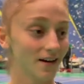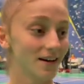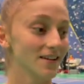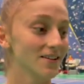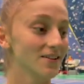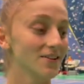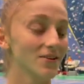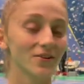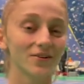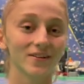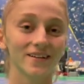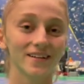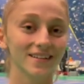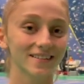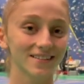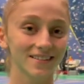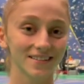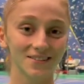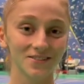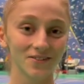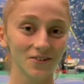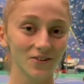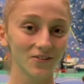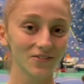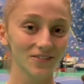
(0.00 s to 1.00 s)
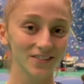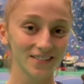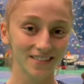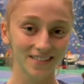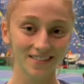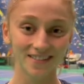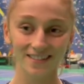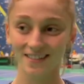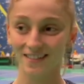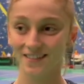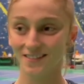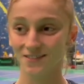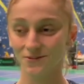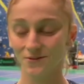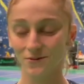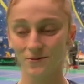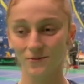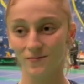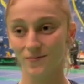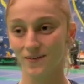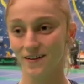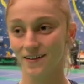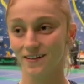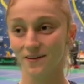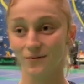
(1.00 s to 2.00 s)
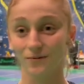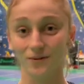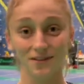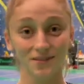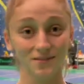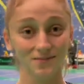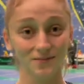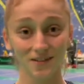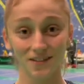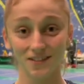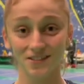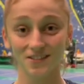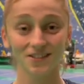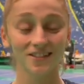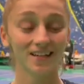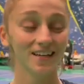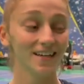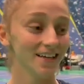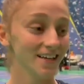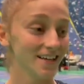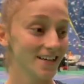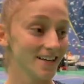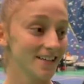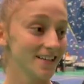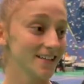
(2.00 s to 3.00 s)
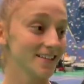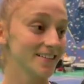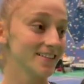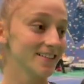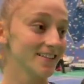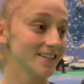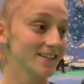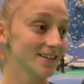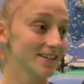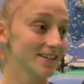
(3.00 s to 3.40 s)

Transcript: I know that the Stevie sisters will play the last match, and